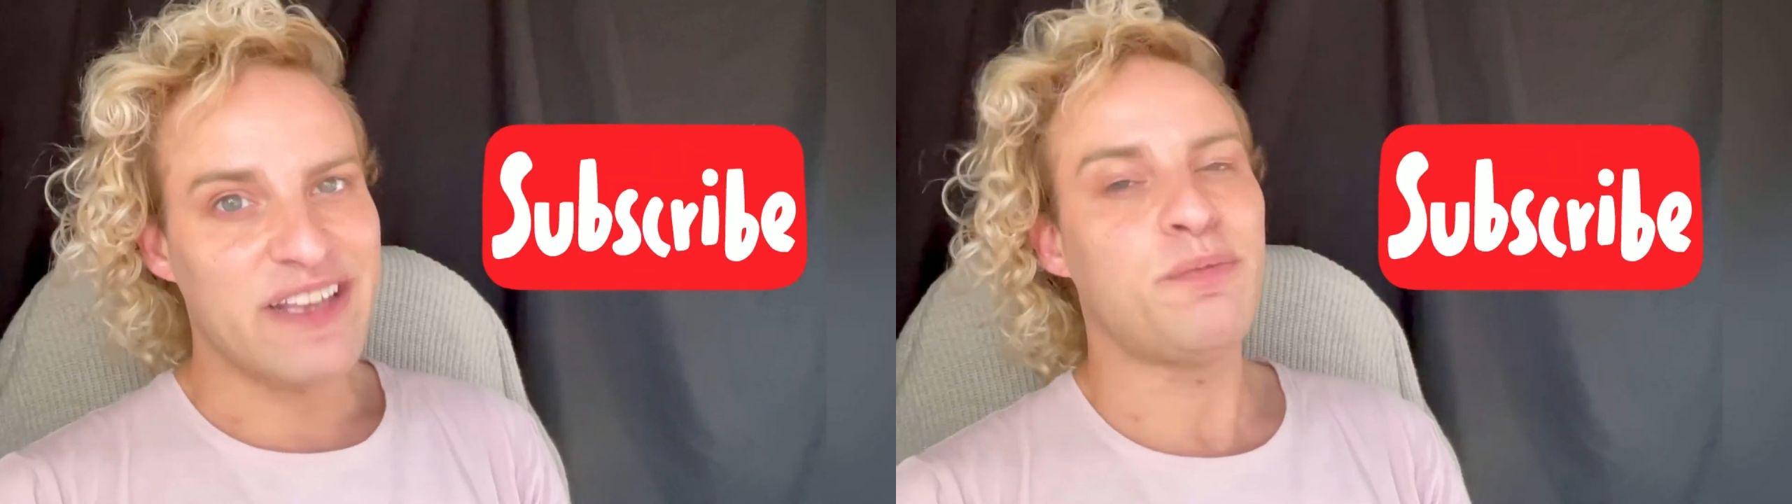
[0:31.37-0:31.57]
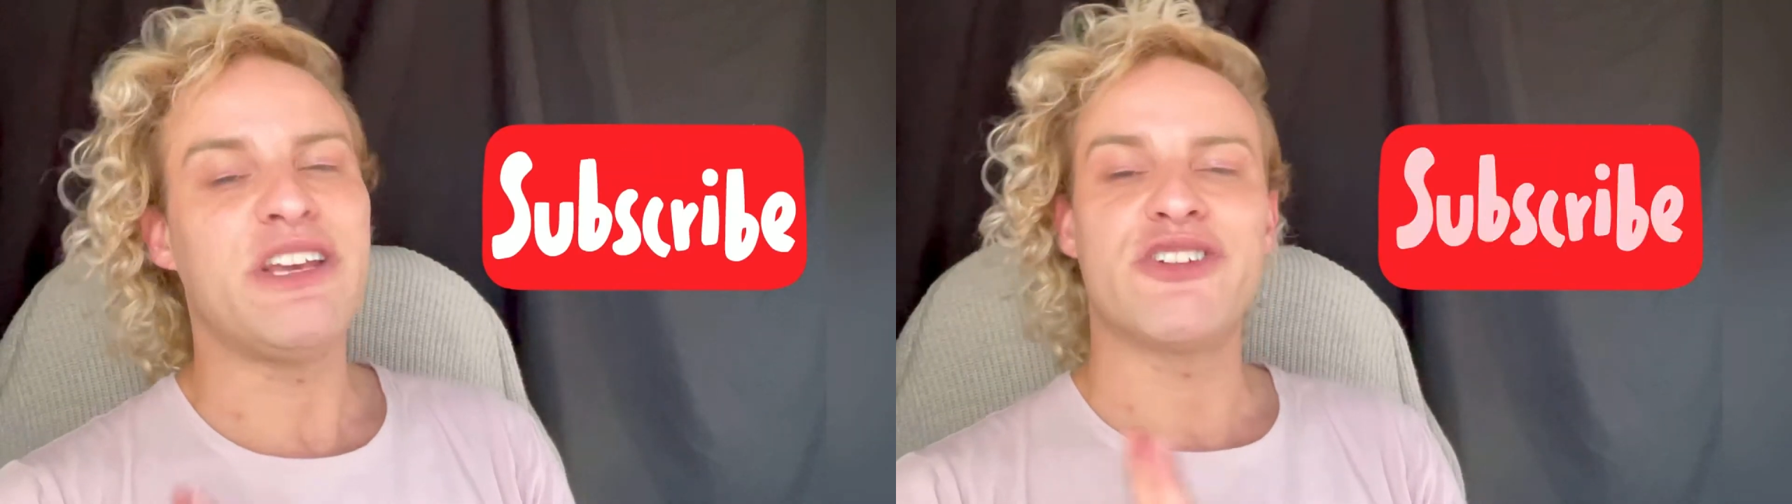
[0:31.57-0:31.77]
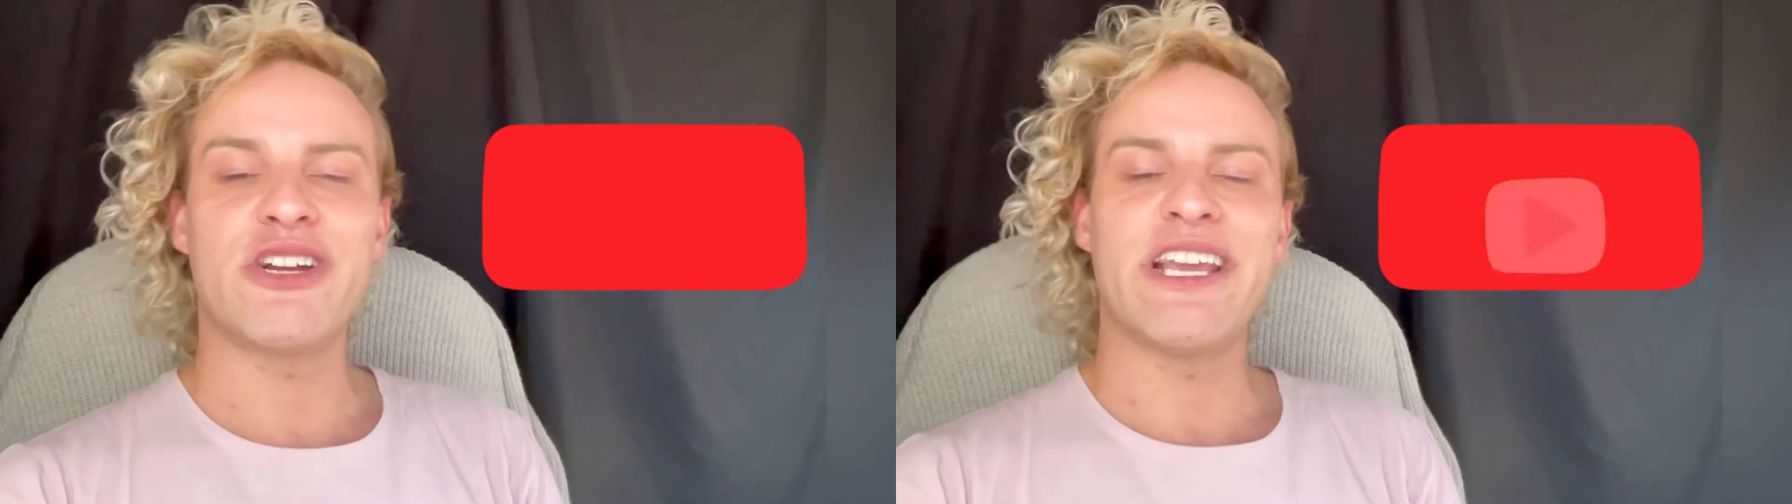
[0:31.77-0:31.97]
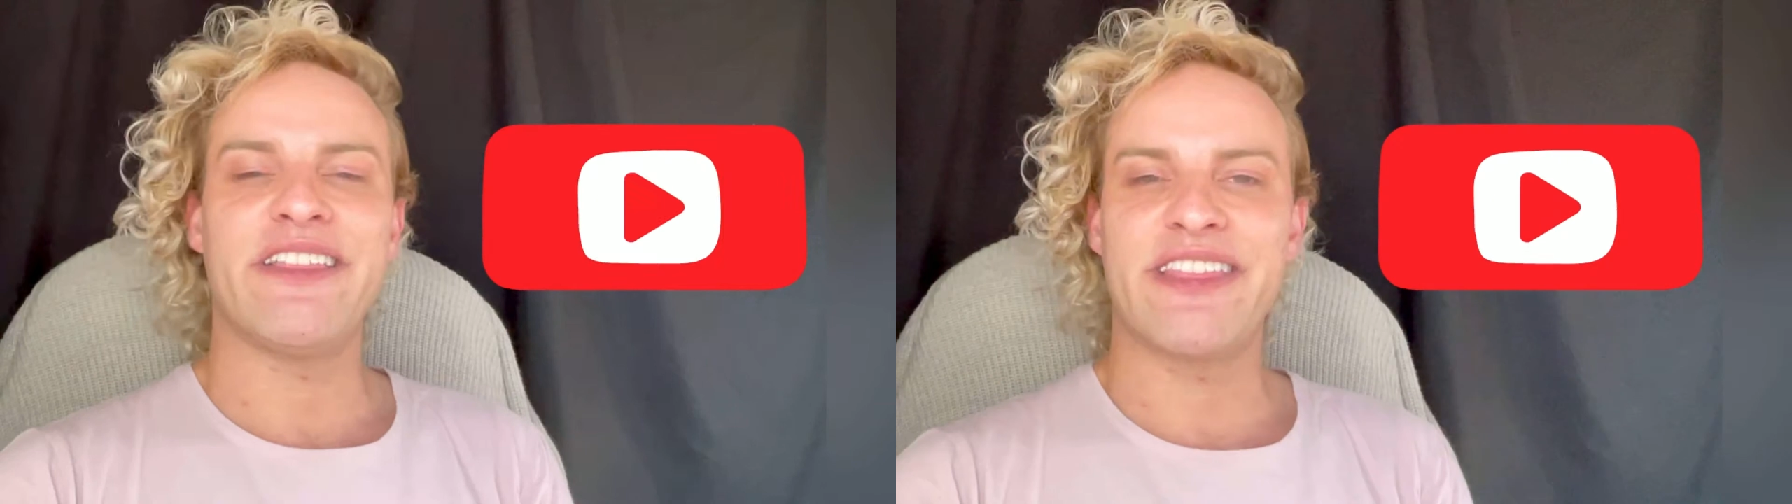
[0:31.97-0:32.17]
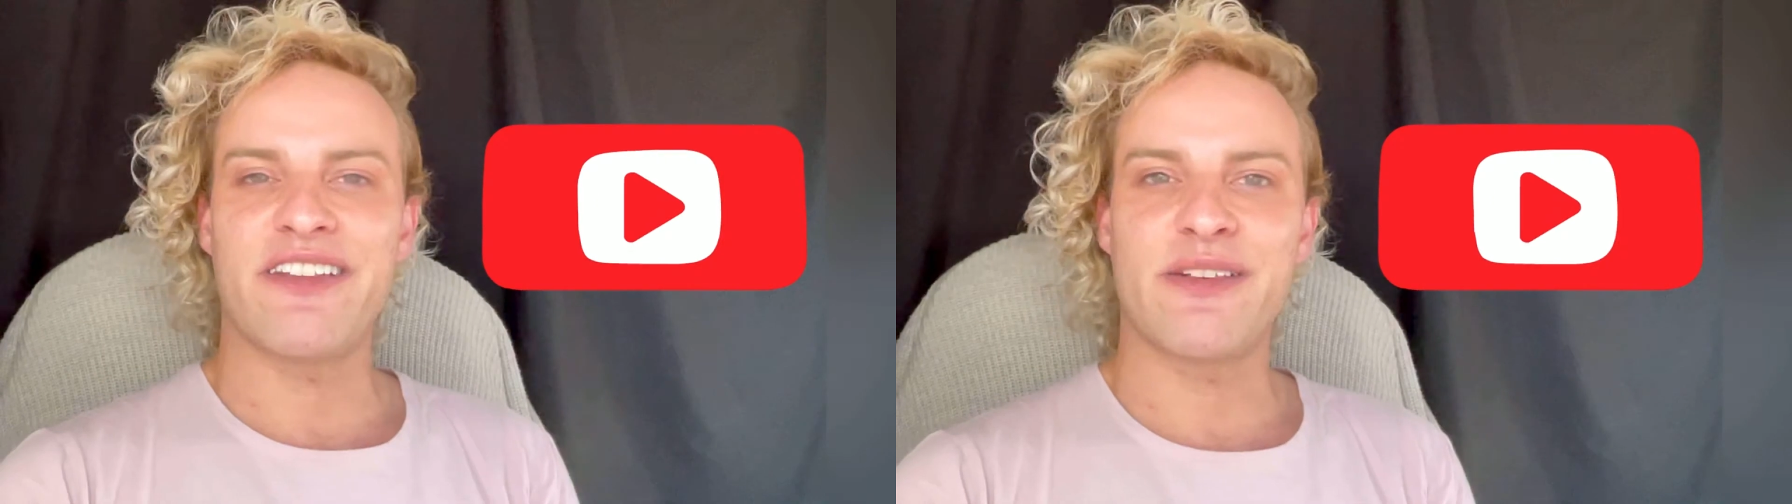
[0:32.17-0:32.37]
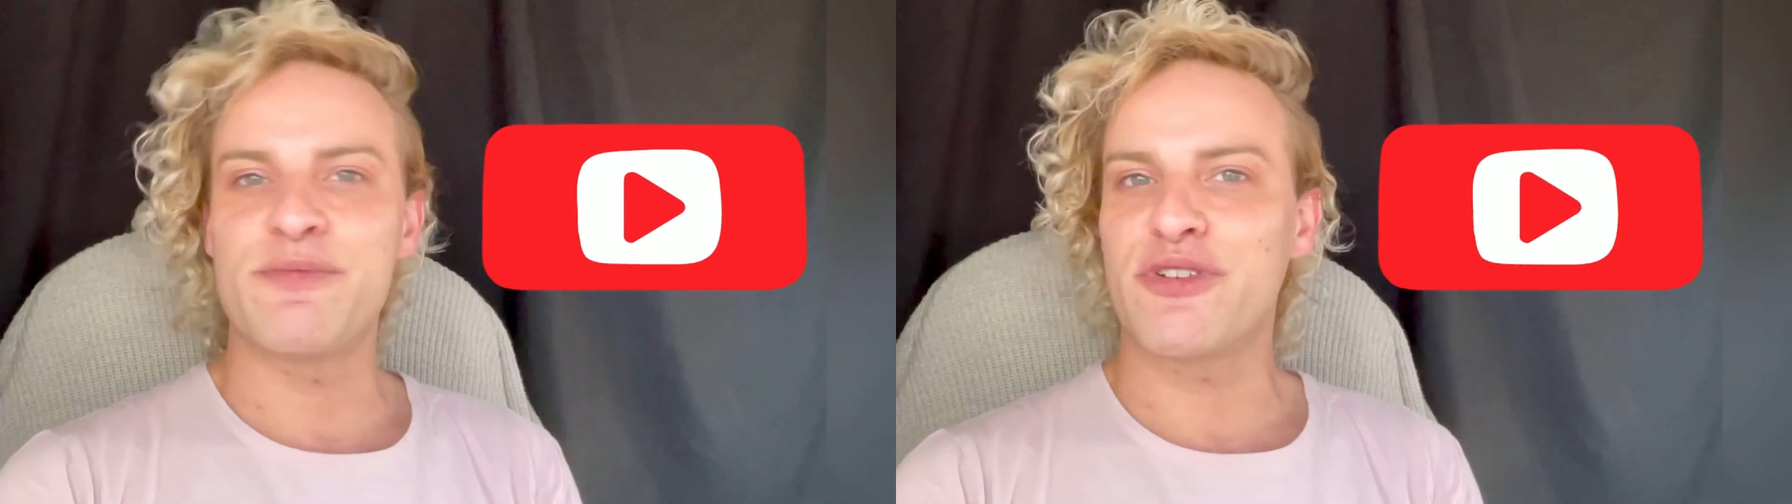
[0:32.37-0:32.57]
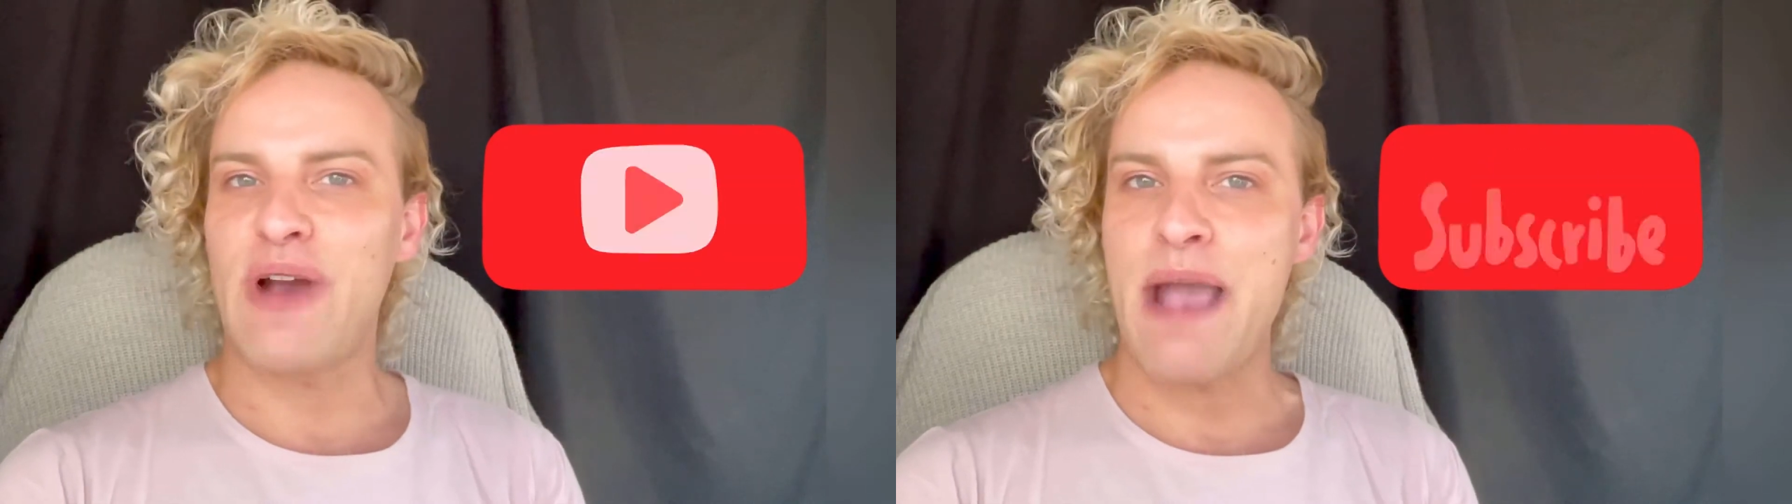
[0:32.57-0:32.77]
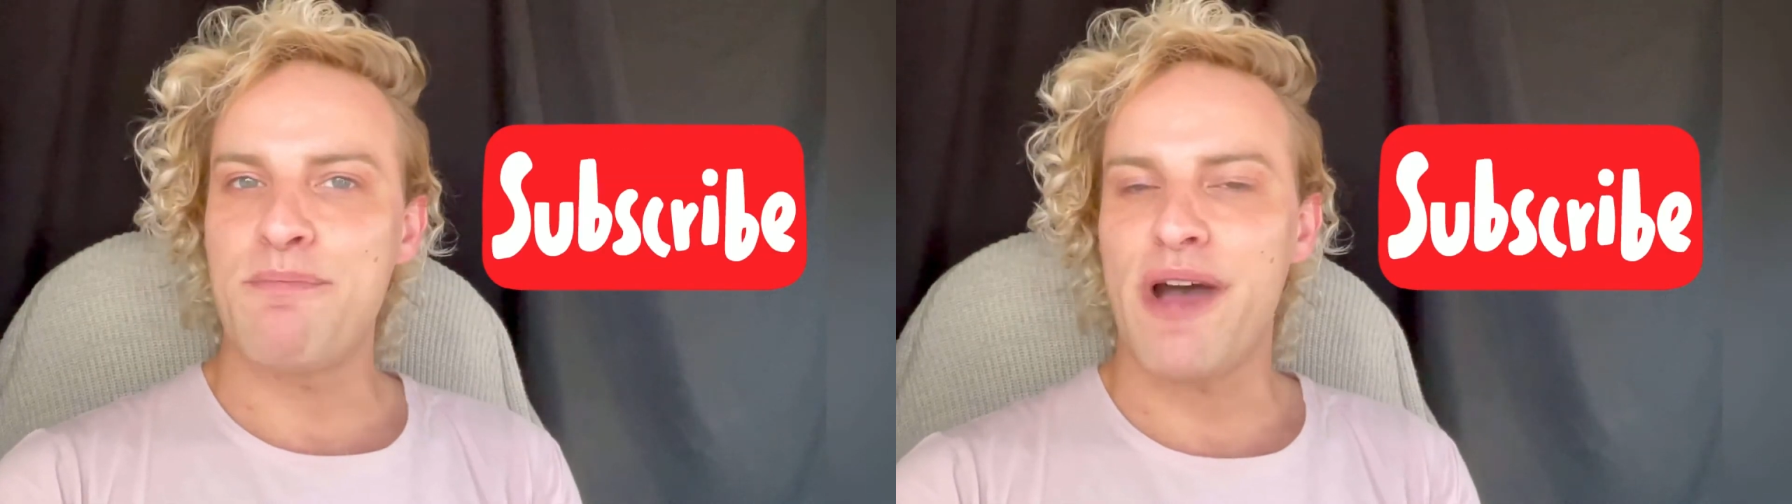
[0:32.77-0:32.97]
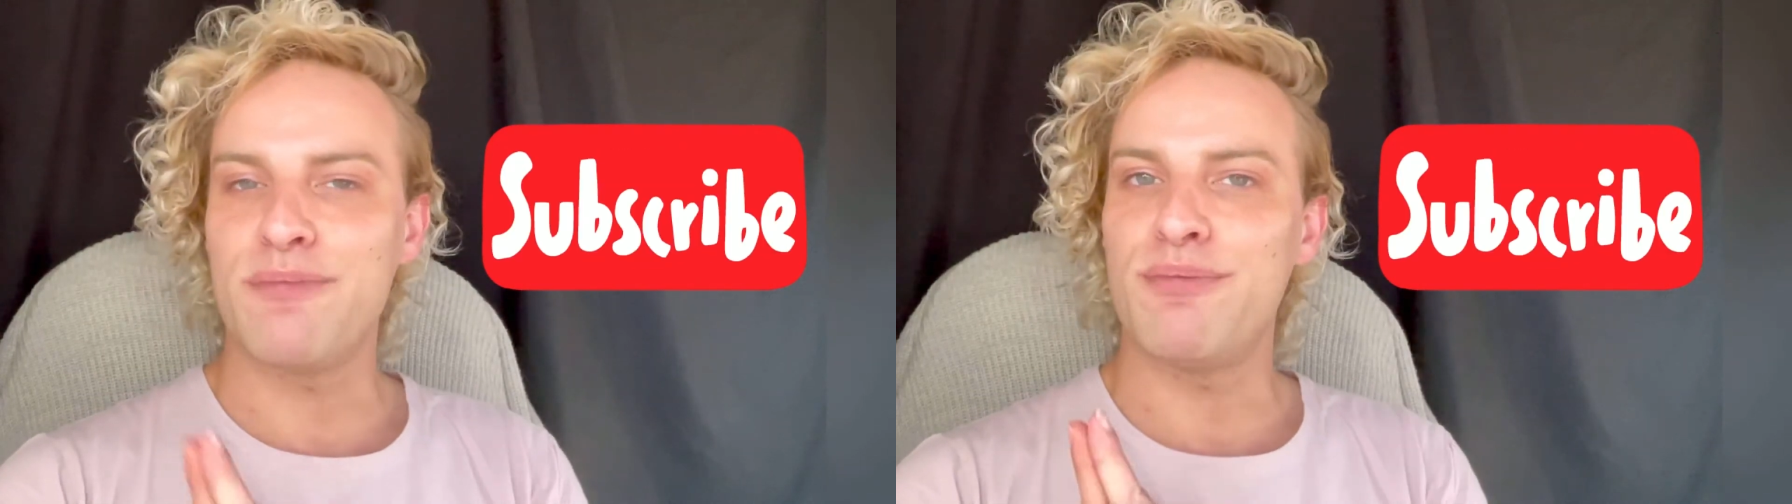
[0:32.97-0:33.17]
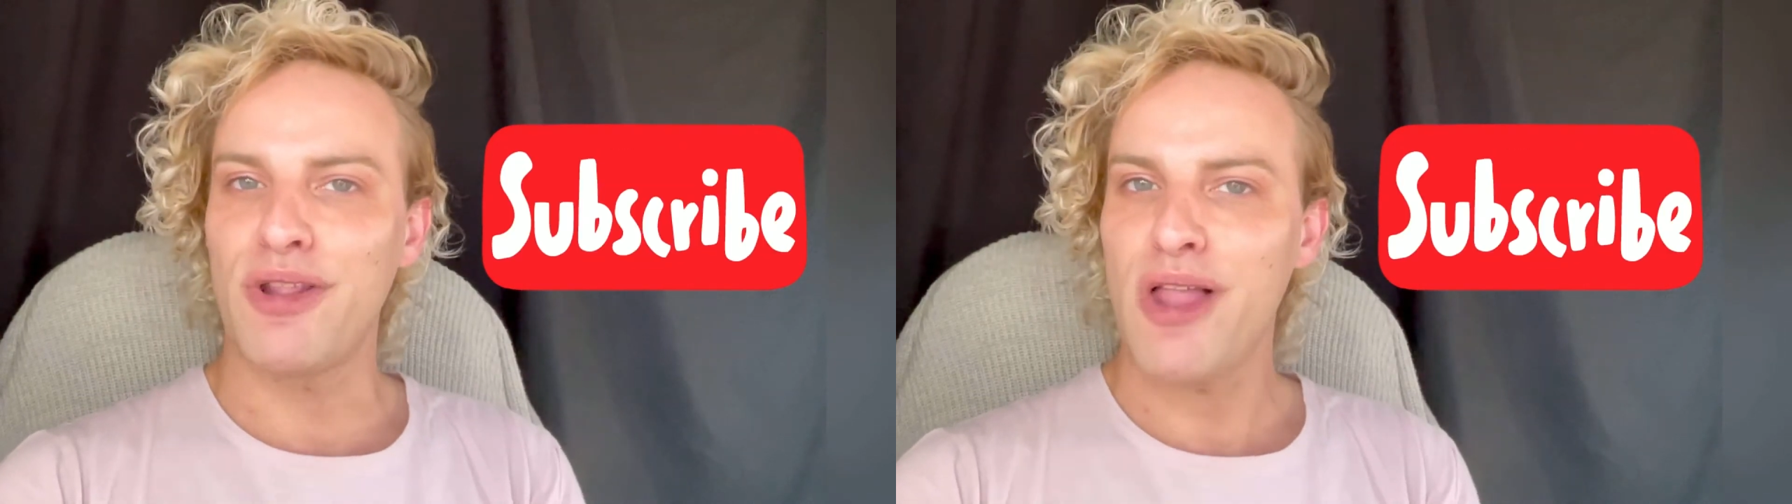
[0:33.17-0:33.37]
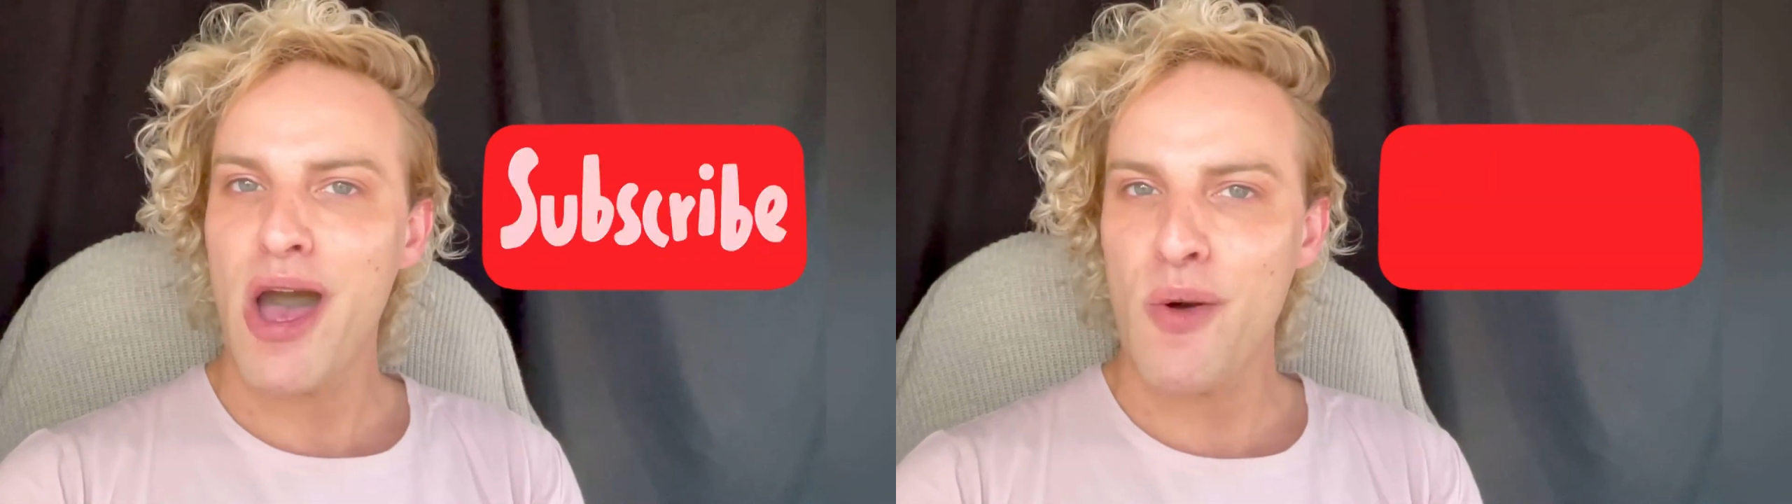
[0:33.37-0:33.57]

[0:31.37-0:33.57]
be sure to hit that subscribe button below